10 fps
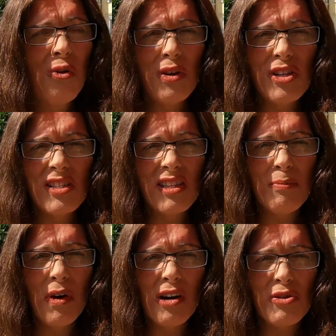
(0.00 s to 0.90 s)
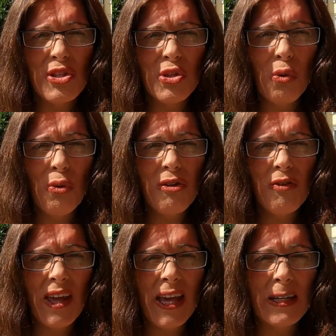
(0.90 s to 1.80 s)
which is some miles north
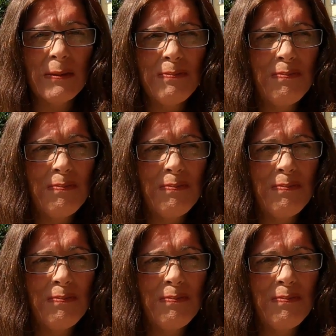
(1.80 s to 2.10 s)
of here.